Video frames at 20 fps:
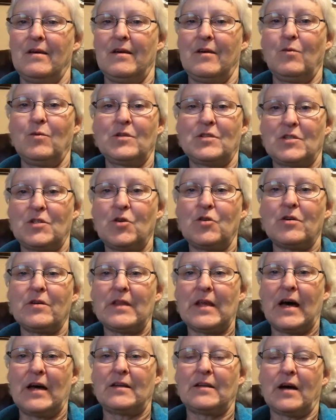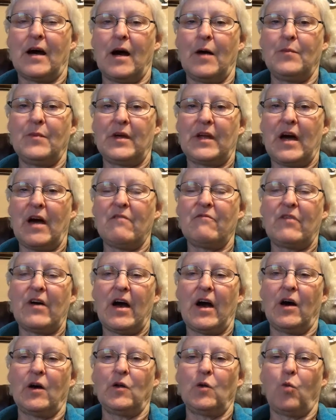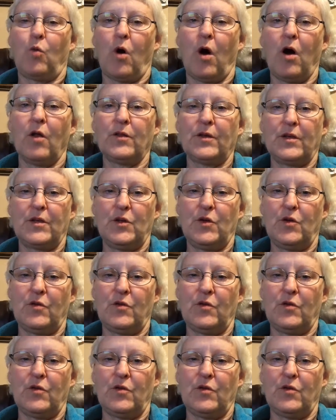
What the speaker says: It was during that time that I found Walden